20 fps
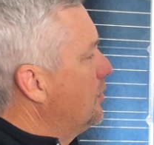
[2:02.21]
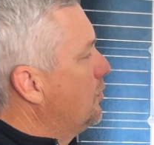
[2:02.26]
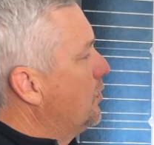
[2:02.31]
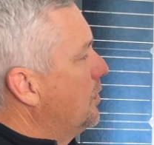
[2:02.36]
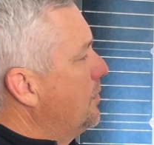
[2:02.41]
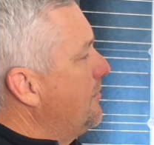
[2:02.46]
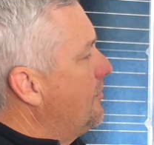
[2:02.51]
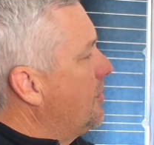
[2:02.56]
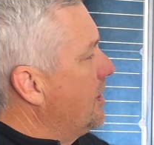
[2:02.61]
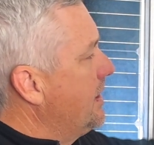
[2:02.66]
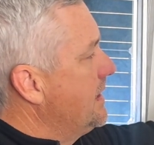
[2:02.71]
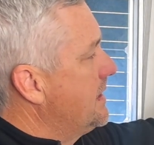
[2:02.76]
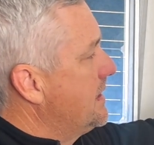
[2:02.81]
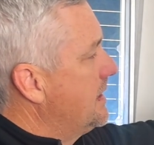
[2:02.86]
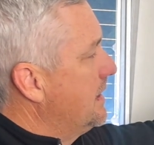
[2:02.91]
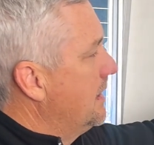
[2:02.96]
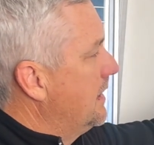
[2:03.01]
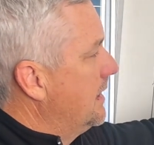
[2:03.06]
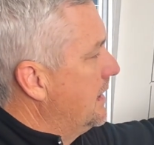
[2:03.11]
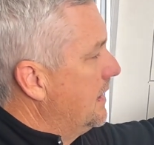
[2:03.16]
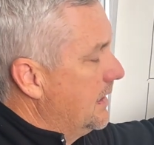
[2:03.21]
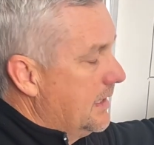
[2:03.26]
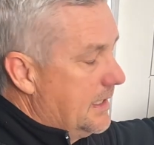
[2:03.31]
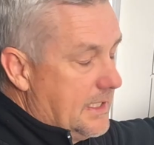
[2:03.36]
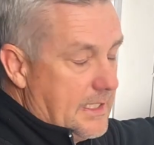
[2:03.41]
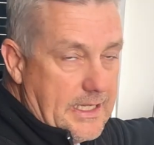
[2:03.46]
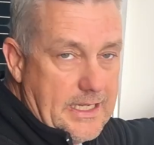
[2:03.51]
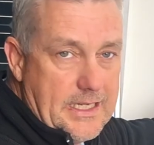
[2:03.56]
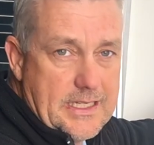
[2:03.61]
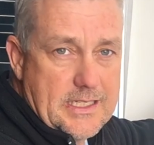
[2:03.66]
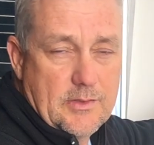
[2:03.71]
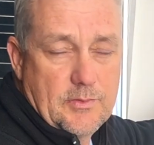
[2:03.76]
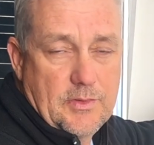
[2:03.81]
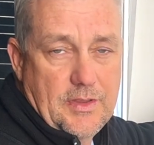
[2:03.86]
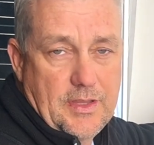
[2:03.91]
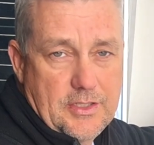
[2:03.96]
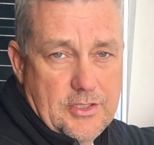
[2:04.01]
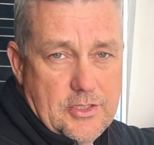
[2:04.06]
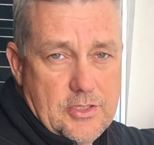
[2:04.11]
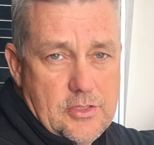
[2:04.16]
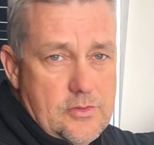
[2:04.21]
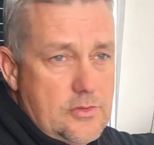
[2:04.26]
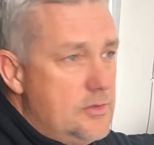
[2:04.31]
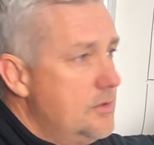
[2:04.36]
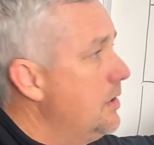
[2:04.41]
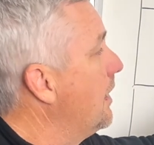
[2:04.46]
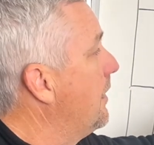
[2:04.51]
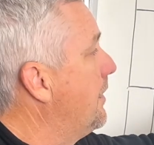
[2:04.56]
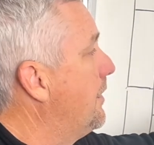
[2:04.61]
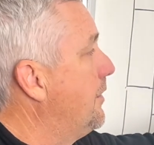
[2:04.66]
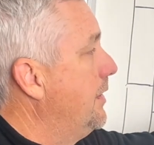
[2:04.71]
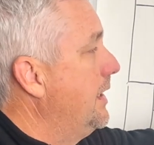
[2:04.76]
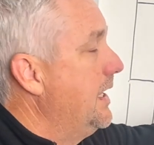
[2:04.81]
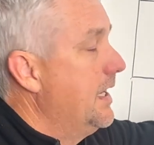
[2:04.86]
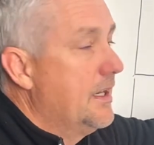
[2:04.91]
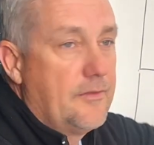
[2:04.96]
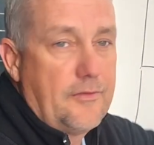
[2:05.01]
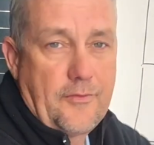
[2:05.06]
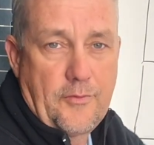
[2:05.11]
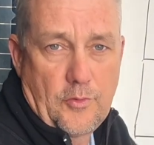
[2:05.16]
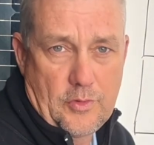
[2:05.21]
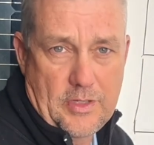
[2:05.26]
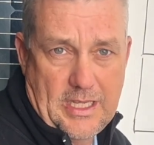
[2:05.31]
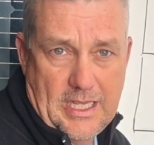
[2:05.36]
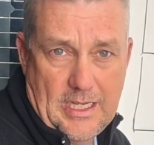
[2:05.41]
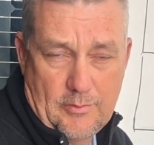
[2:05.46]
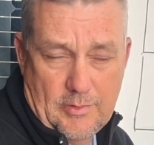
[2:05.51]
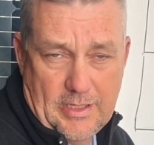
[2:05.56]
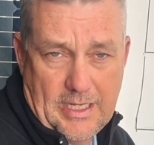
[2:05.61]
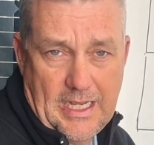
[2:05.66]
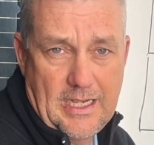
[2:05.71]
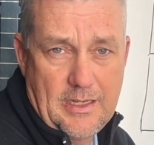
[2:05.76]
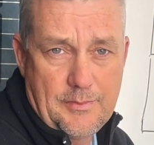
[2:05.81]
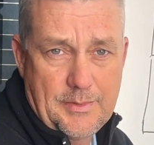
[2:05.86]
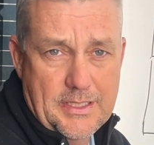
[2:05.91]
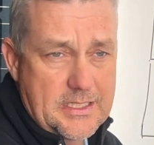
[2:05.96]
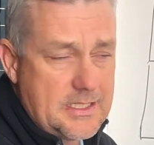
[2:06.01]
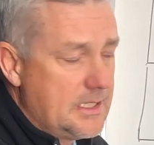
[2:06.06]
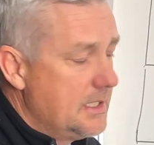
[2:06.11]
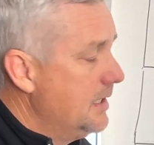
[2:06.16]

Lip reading: what we've got is a Geyser with a 2, a 3, and a 4 kilowatt element.